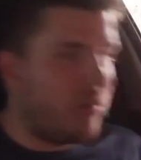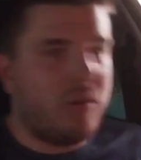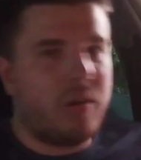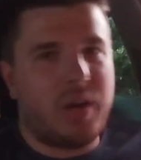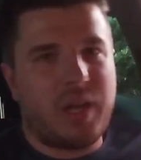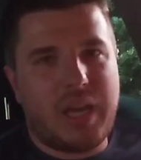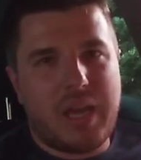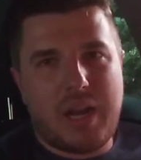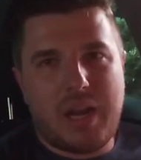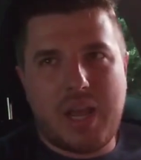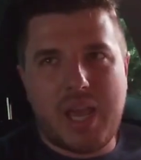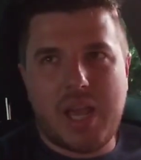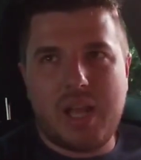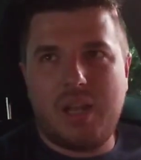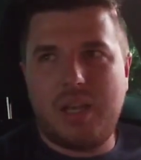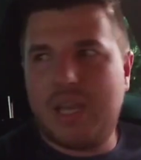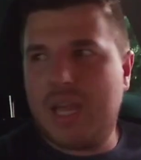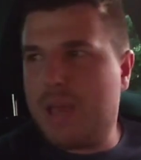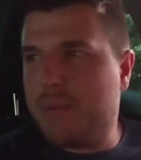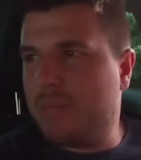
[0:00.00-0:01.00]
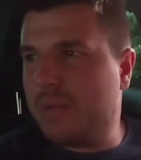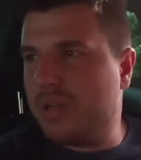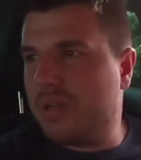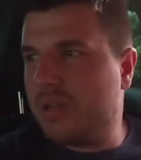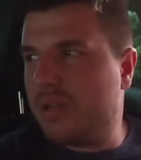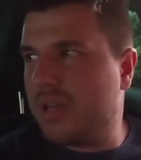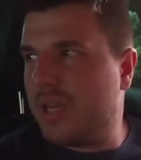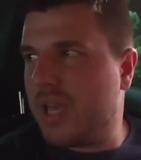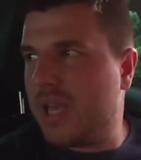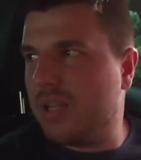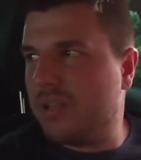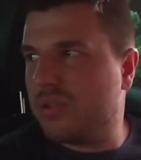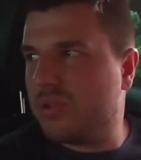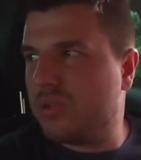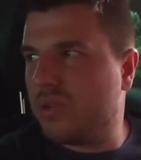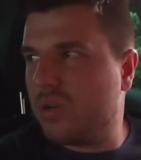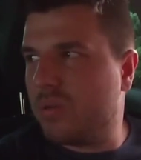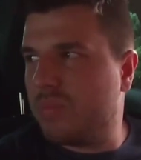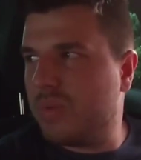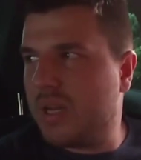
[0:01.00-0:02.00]
we're gonna get a
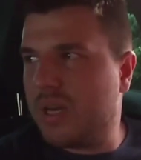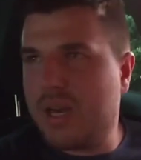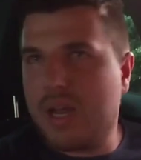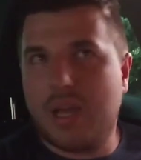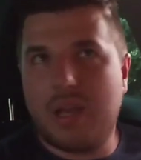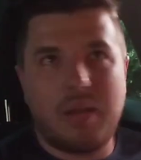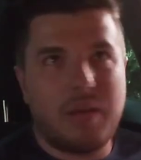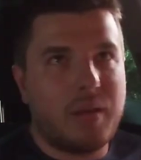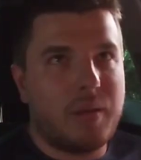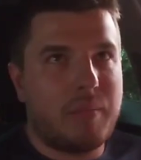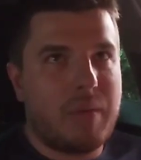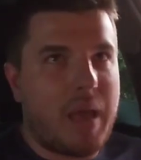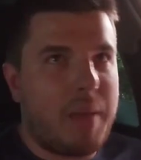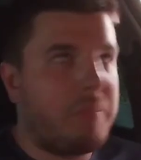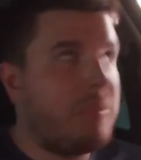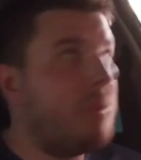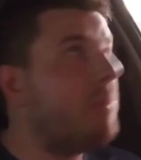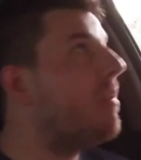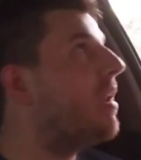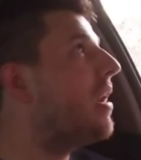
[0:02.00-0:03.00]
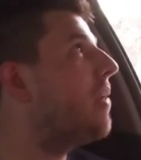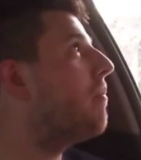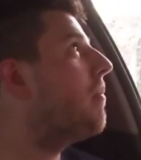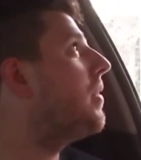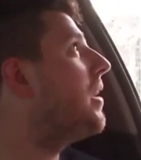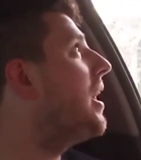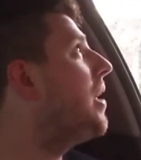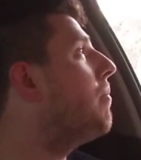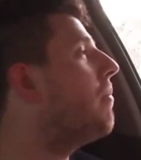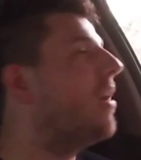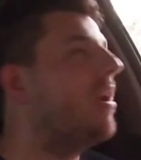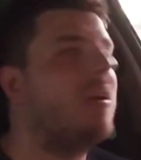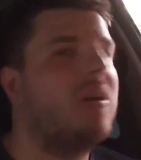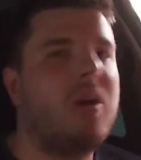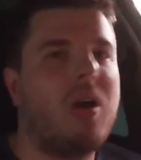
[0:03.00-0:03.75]
hailstorm, then I'm happy that my